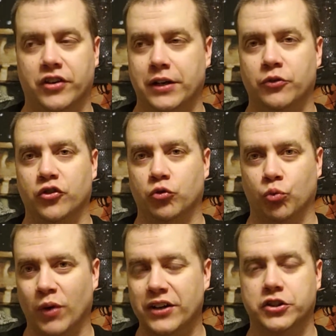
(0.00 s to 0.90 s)
and just
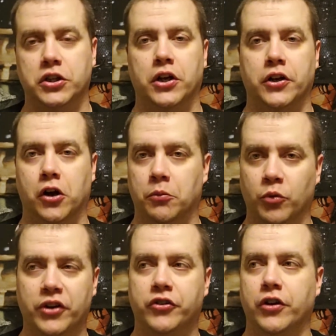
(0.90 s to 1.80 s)
wrenching on the arm,
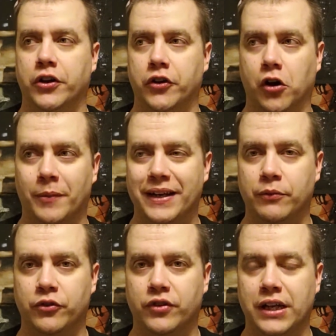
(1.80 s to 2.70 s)
wrenching on the arm, and it
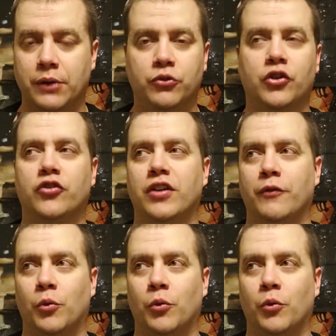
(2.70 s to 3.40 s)
was it was good stuff.